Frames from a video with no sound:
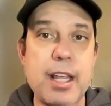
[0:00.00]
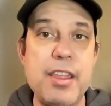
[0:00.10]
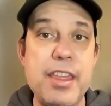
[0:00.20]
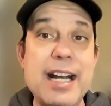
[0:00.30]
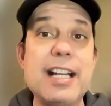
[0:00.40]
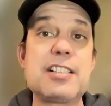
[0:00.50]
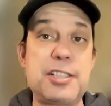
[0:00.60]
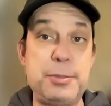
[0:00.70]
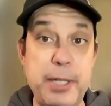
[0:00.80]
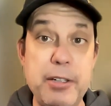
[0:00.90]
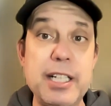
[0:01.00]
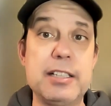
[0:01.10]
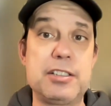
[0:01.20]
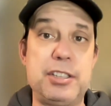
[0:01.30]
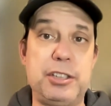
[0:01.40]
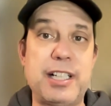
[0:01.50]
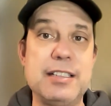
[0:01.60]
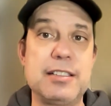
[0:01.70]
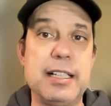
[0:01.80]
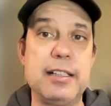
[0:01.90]
that experience the
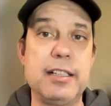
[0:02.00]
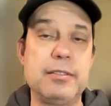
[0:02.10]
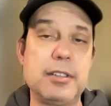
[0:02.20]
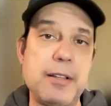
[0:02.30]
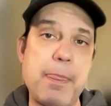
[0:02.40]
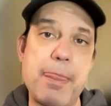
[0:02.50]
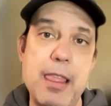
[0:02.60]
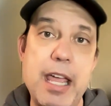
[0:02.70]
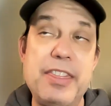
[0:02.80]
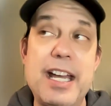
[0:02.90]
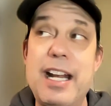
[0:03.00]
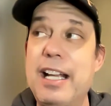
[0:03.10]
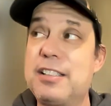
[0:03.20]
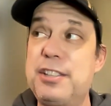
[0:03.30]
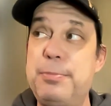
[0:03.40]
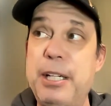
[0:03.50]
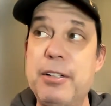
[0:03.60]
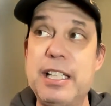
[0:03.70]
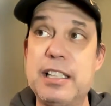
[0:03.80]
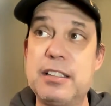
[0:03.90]
transcendent and that
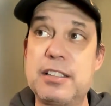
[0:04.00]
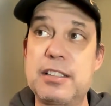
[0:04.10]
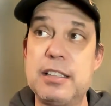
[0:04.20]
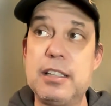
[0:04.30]
experience